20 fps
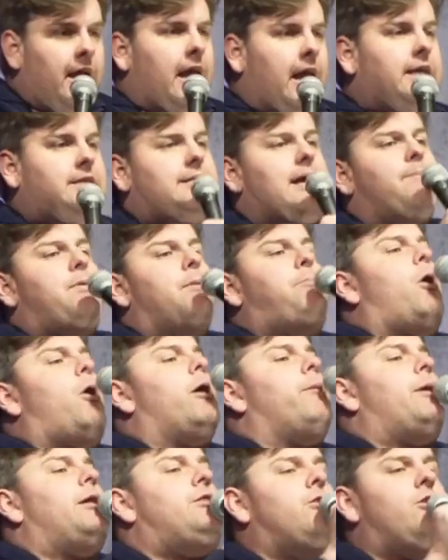Except the
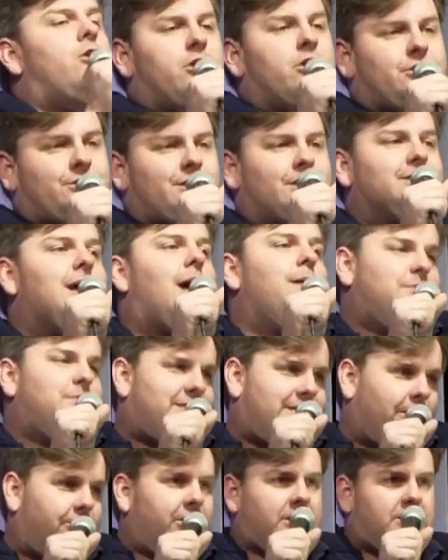part about the nurses. I'm
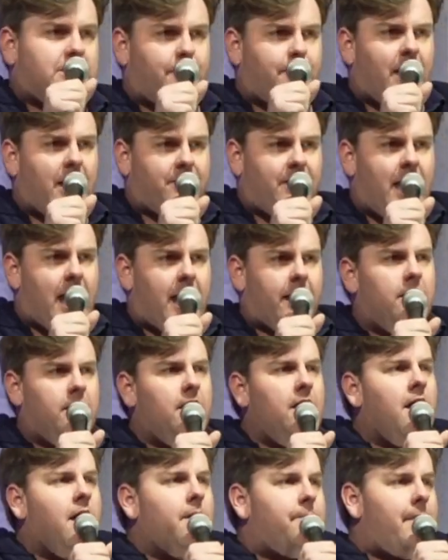serious about that.
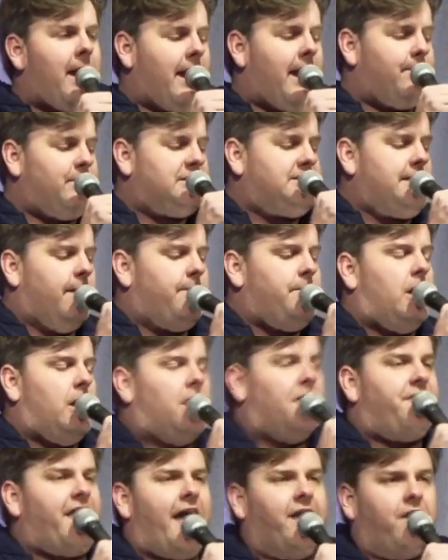My name is Tim
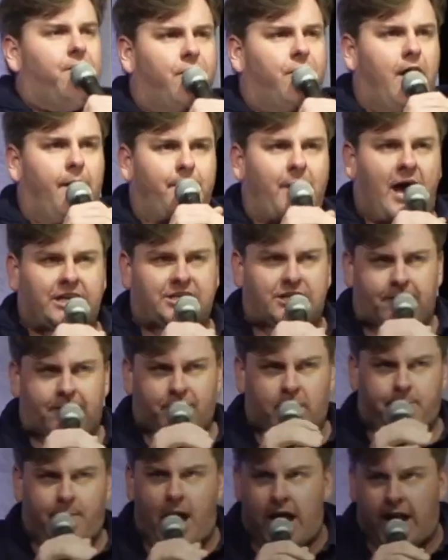Dillon. Thank you very much,
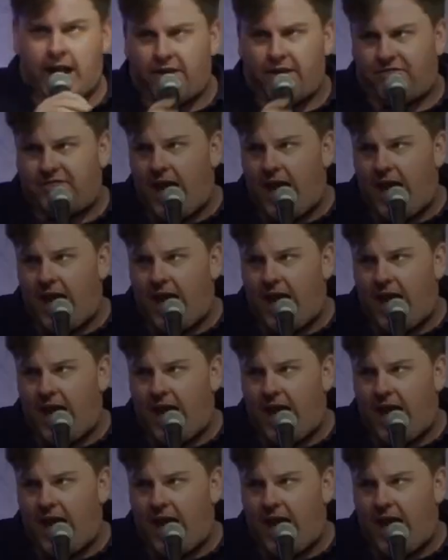everybody.